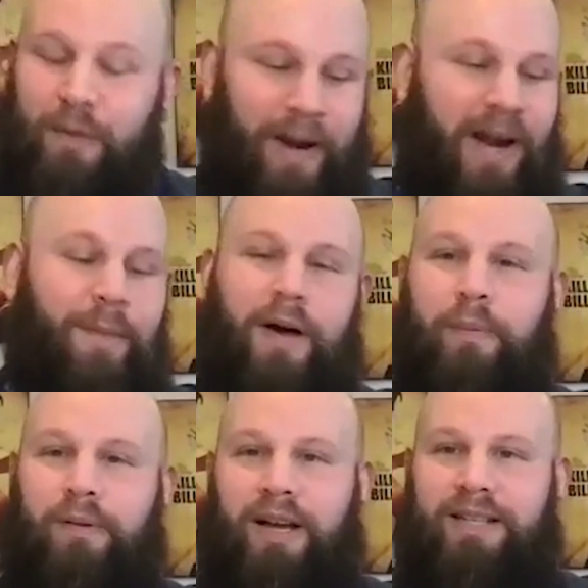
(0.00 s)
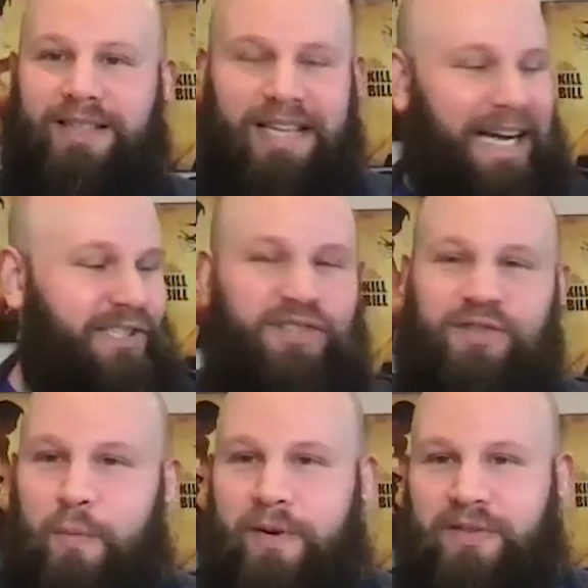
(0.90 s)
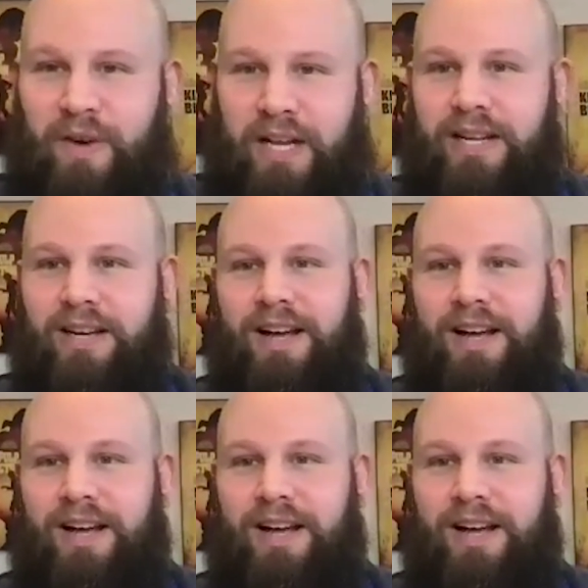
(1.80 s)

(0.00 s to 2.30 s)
Paramount+. Gosh, it's so much fun.